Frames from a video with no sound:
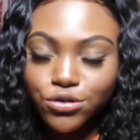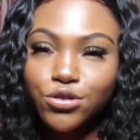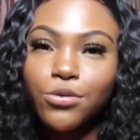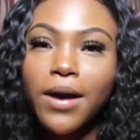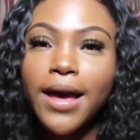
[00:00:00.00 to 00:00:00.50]

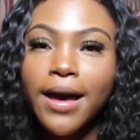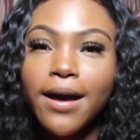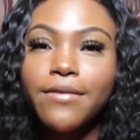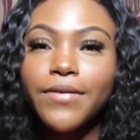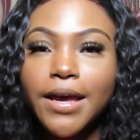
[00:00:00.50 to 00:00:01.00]
do I
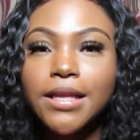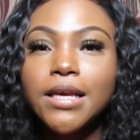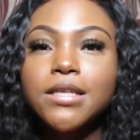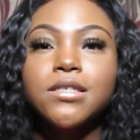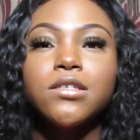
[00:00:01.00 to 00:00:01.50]
have
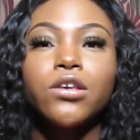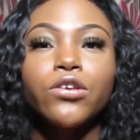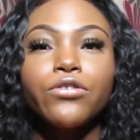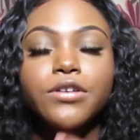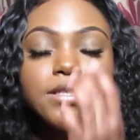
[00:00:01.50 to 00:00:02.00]
any
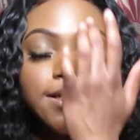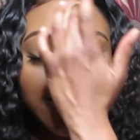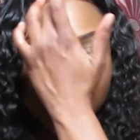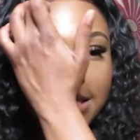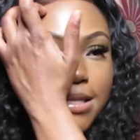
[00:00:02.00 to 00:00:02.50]

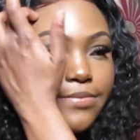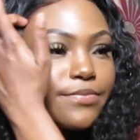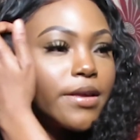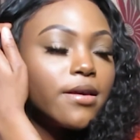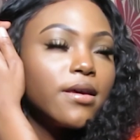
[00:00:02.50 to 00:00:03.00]
insecurities?
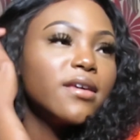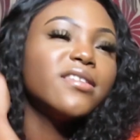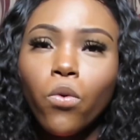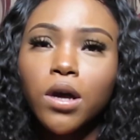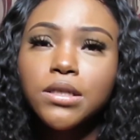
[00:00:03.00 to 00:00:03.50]

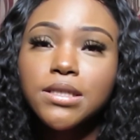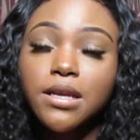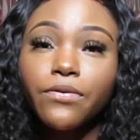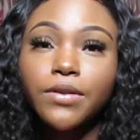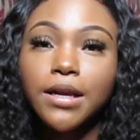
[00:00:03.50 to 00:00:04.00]
One is
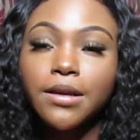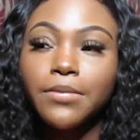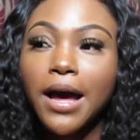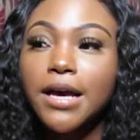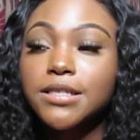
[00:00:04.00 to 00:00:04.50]
definitely
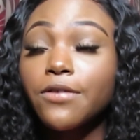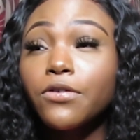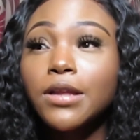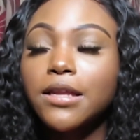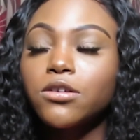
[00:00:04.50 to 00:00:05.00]
my eyes. I
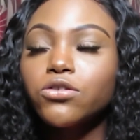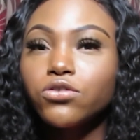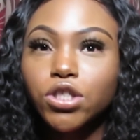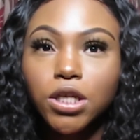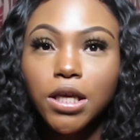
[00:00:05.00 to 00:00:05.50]
feel like they're
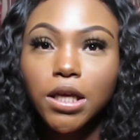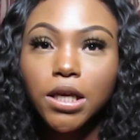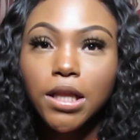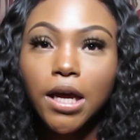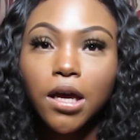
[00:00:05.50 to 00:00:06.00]
too
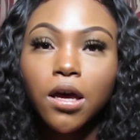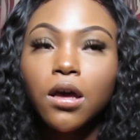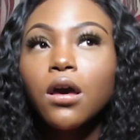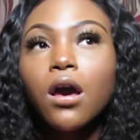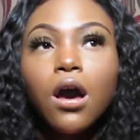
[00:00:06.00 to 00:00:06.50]
chinky. Like,
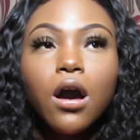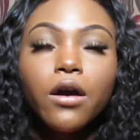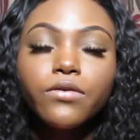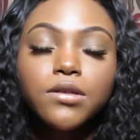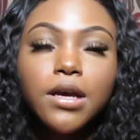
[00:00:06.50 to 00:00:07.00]

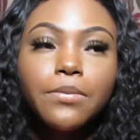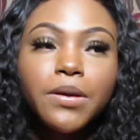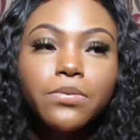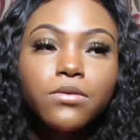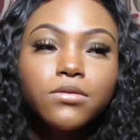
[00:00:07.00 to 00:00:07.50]
half the time
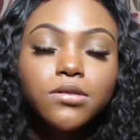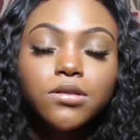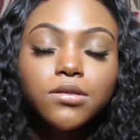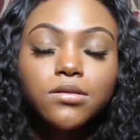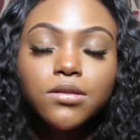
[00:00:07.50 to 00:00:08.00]
people
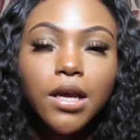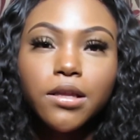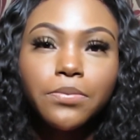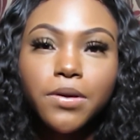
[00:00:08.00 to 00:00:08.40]
just take the